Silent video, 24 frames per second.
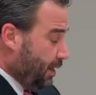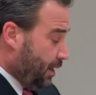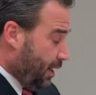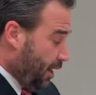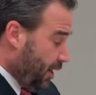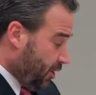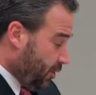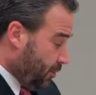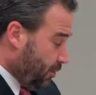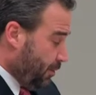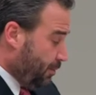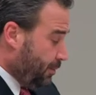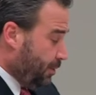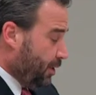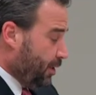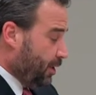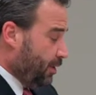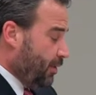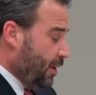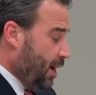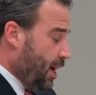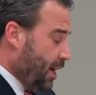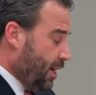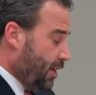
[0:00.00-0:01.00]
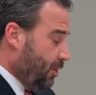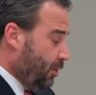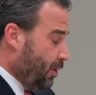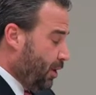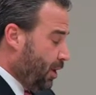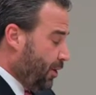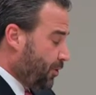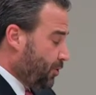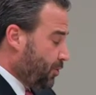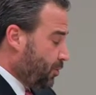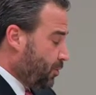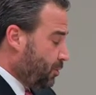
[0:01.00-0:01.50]
Councilman Pitlavani will
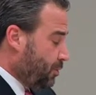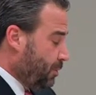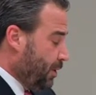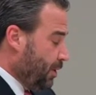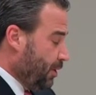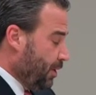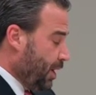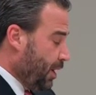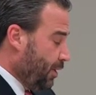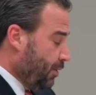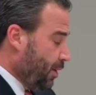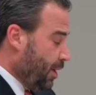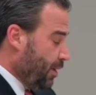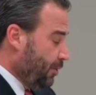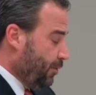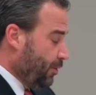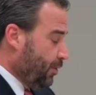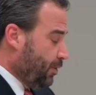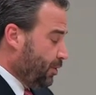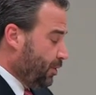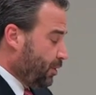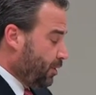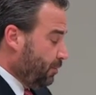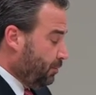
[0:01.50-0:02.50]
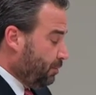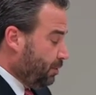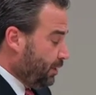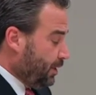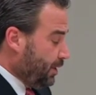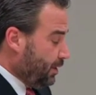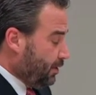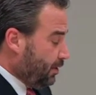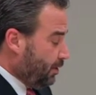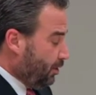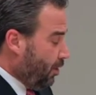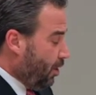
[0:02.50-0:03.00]
also spearhead our effort to
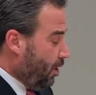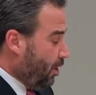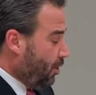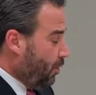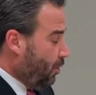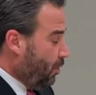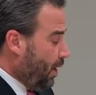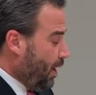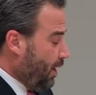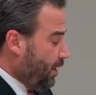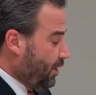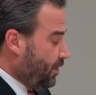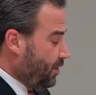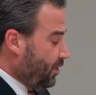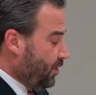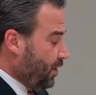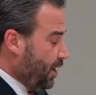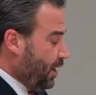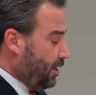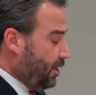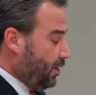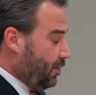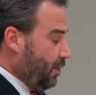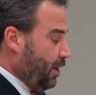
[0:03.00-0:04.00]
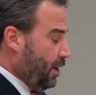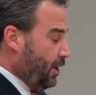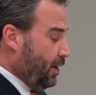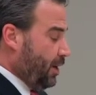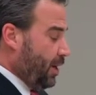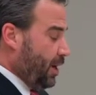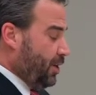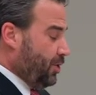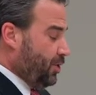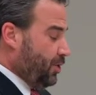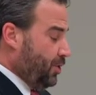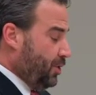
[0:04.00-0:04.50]
complete the long-awaited state
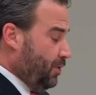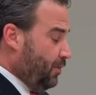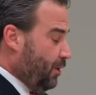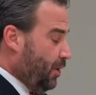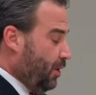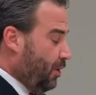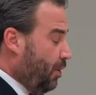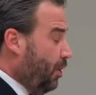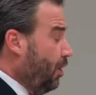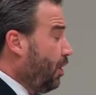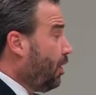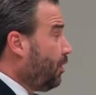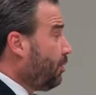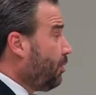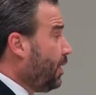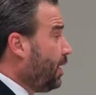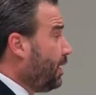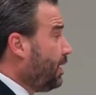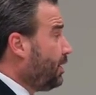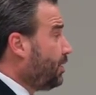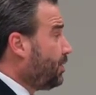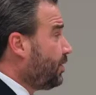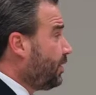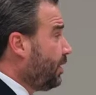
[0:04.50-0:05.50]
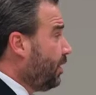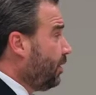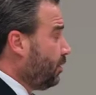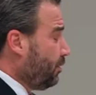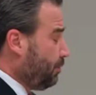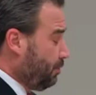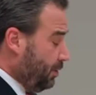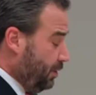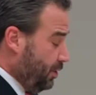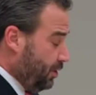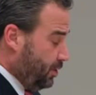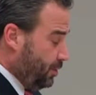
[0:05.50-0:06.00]
accreditation of our already
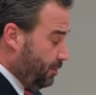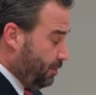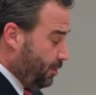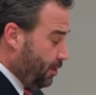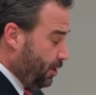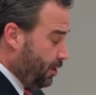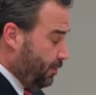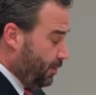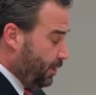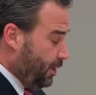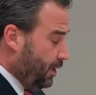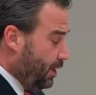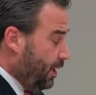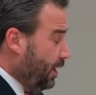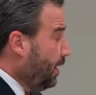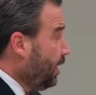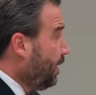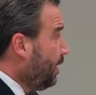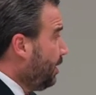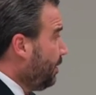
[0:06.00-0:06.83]
stellar police department,